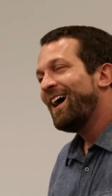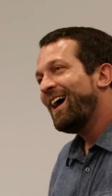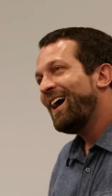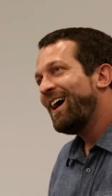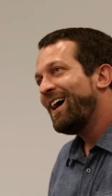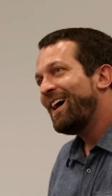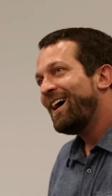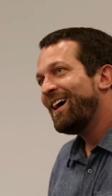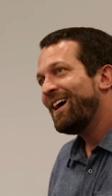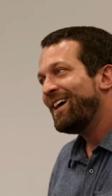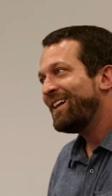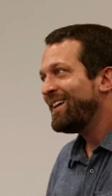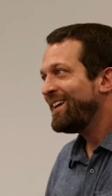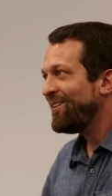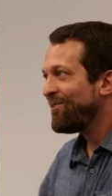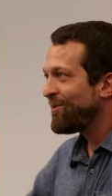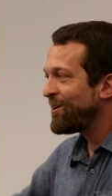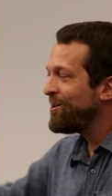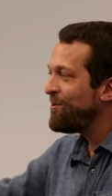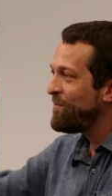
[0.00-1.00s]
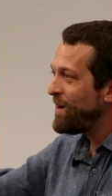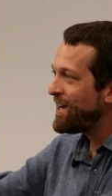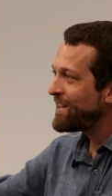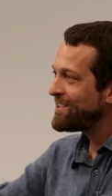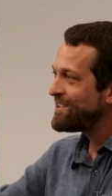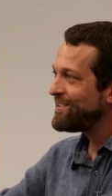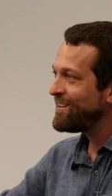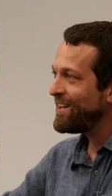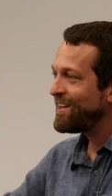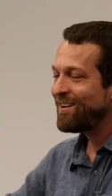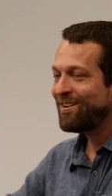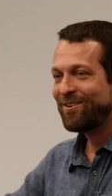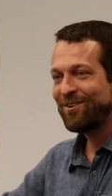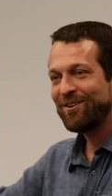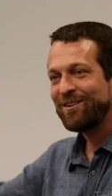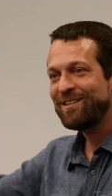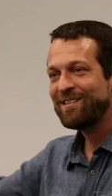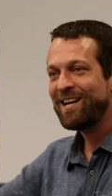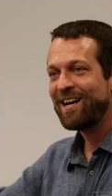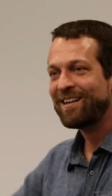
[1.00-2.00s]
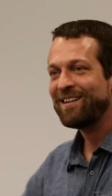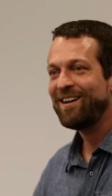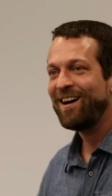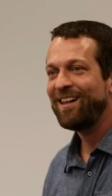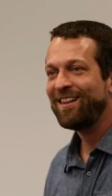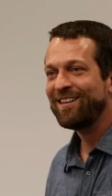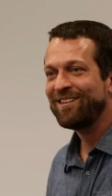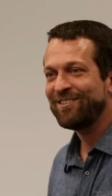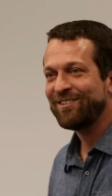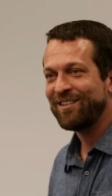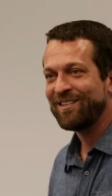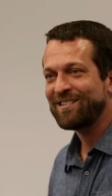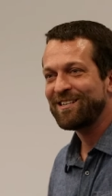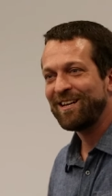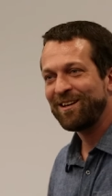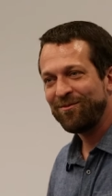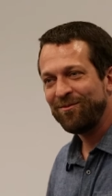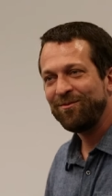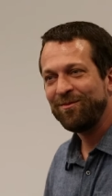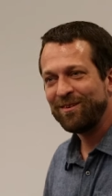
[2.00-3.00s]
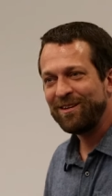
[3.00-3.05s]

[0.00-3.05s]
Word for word: uh, and here we go back to like good technologies like